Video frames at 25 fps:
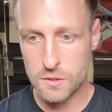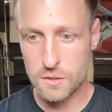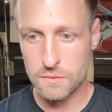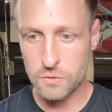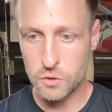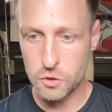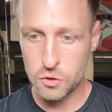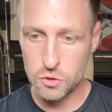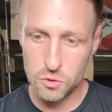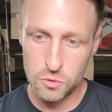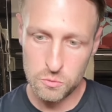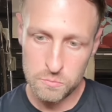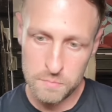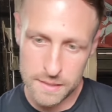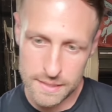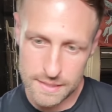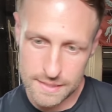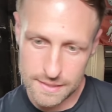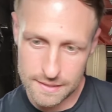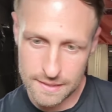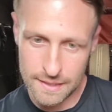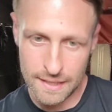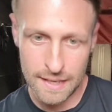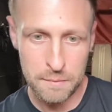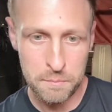If you do miss
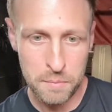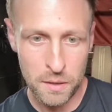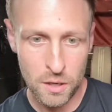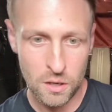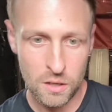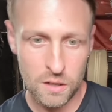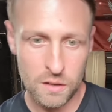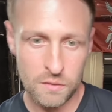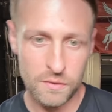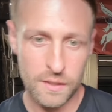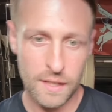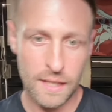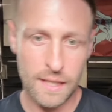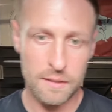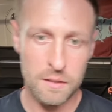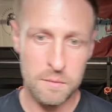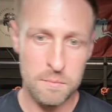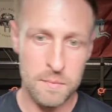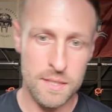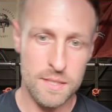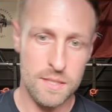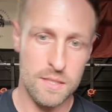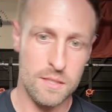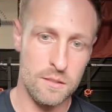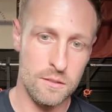that part of it, you
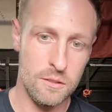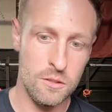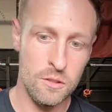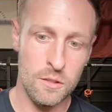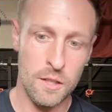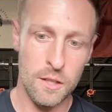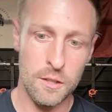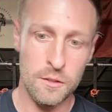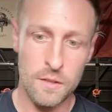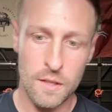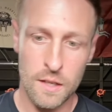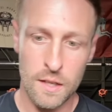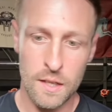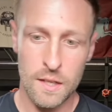miss, you know,